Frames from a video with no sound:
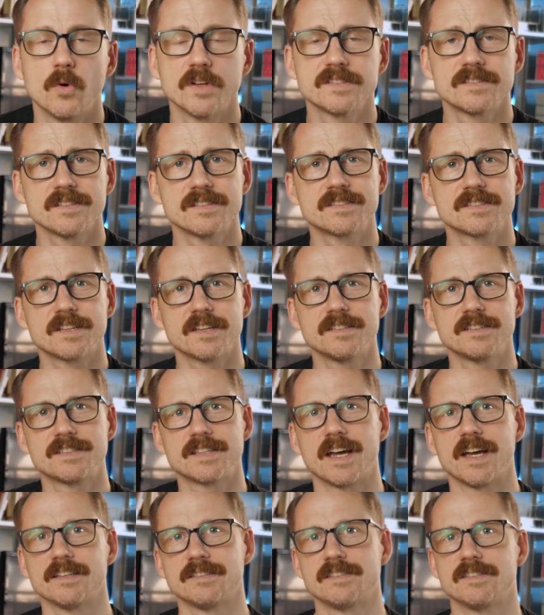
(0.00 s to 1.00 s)
Once the stud
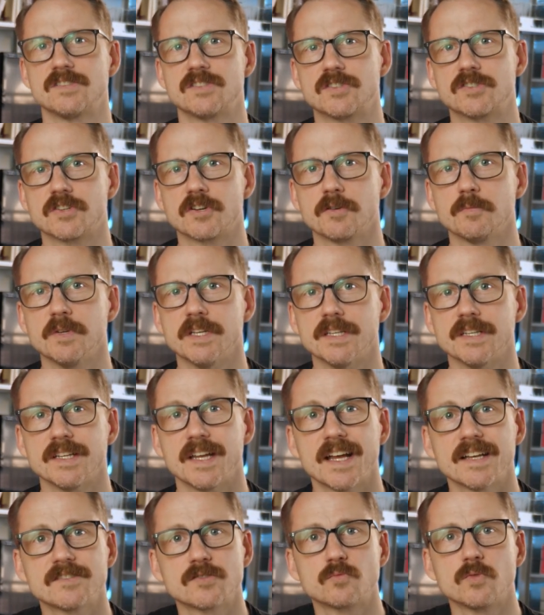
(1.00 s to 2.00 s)
size is determined, it
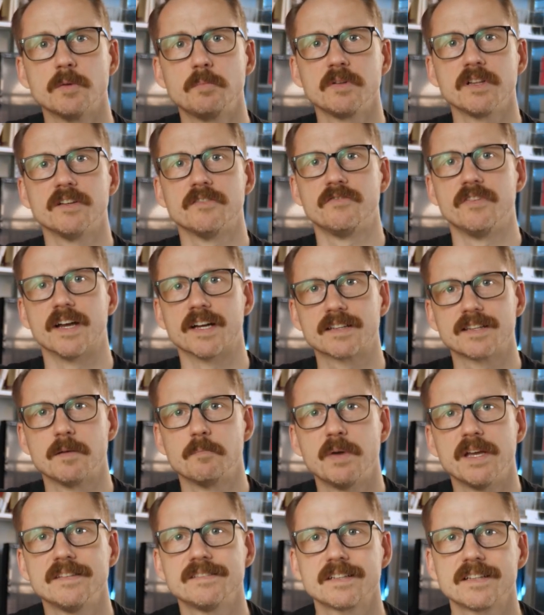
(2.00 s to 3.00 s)
has a ripple effect that
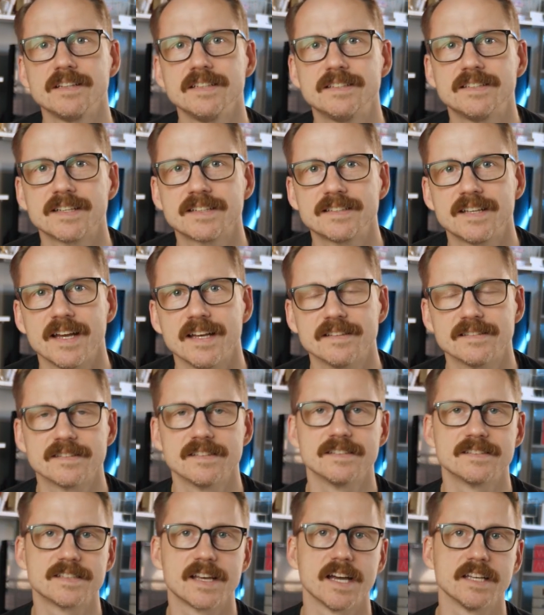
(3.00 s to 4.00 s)
basically dictates
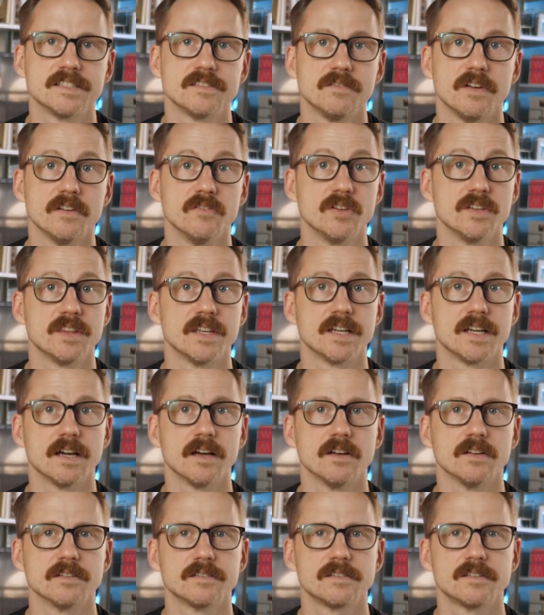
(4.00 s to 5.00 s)
the size of everything
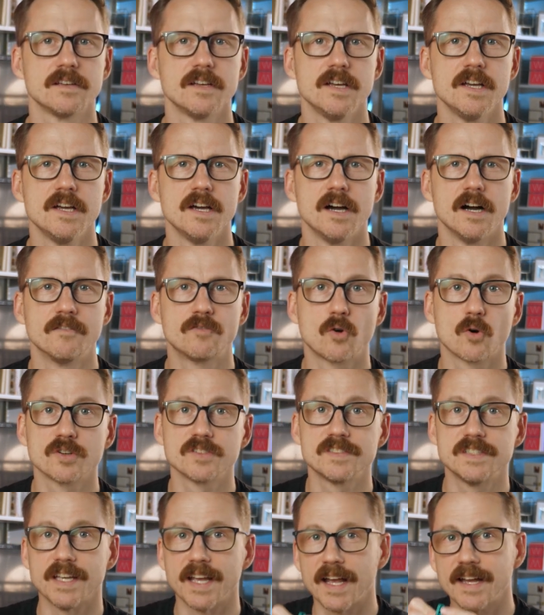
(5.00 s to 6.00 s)
else. Of
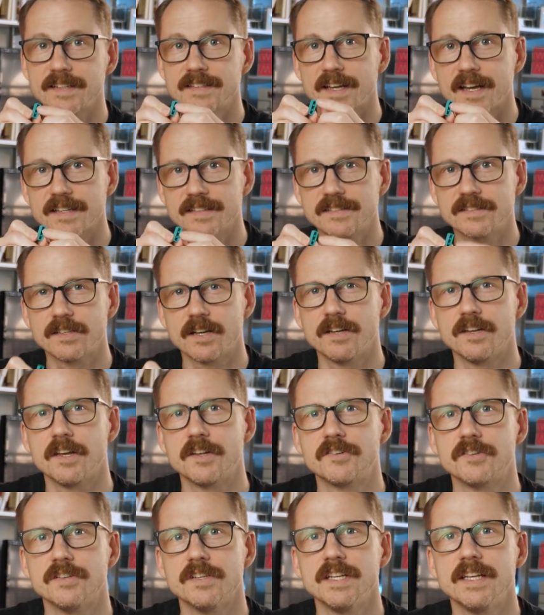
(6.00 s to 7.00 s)
course, the anti-stud
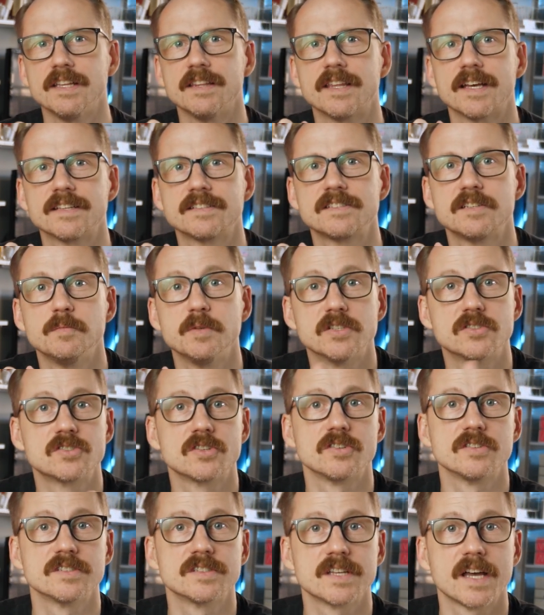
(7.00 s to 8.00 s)
underneath has to be a
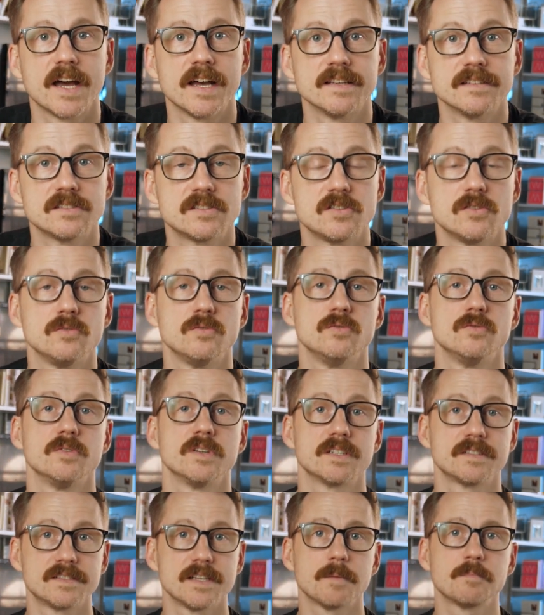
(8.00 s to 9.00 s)
certain size to
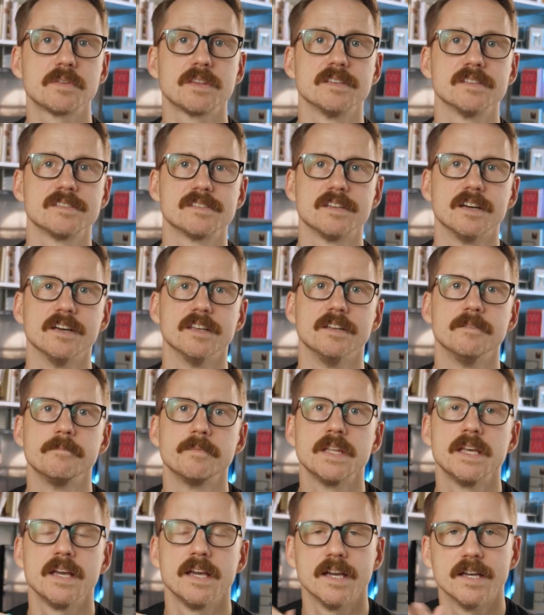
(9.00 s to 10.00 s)
accept the stud,
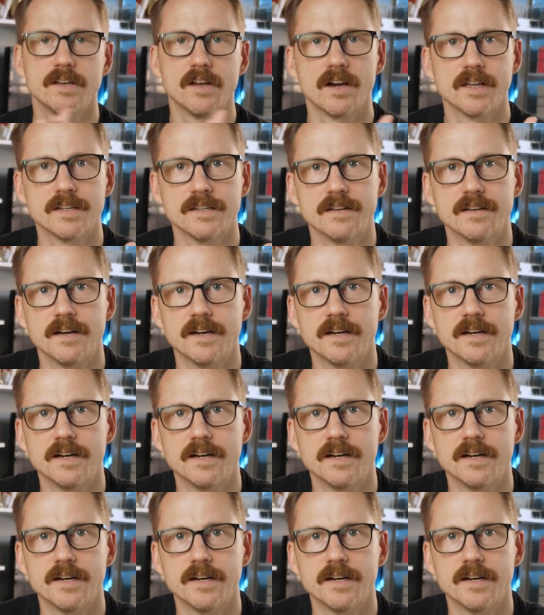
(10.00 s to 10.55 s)
and on and